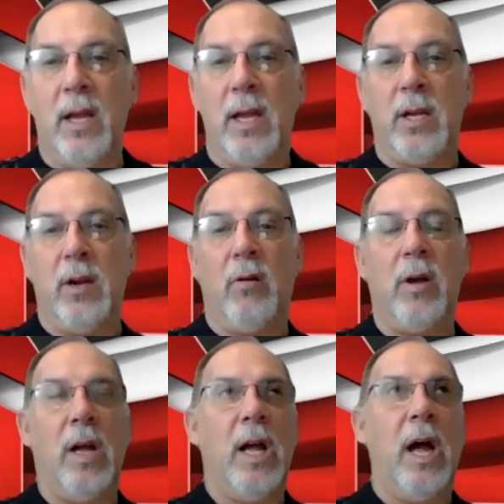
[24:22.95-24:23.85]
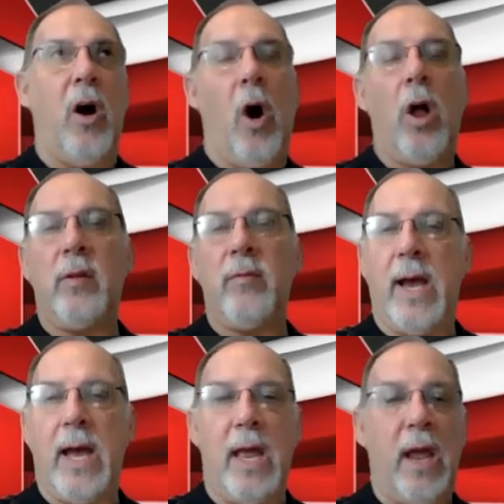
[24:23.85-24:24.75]
You know, all of
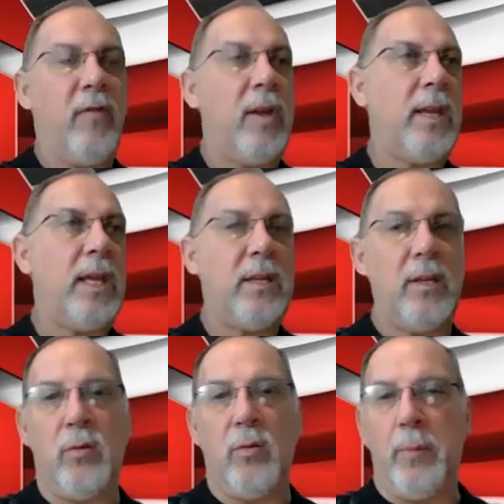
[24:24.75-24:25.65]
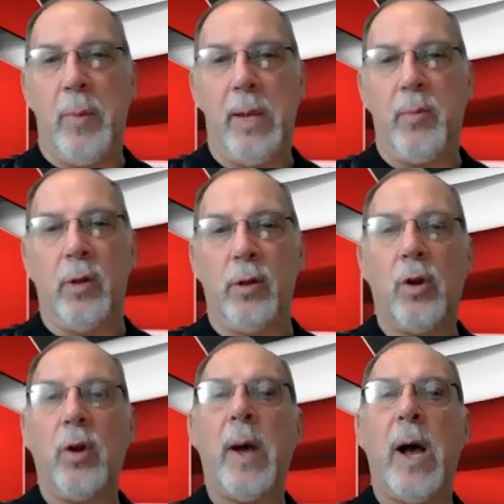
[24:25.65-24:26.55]
that, everything to do with people.
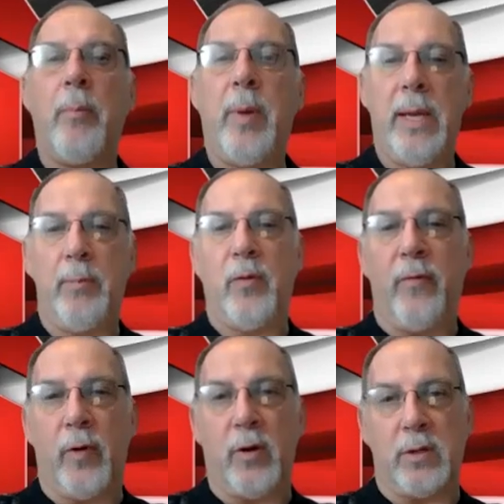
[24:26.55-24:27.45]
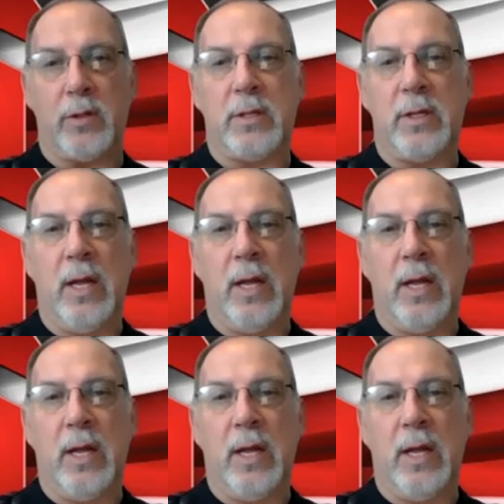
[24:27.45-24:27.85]
Learn about people first.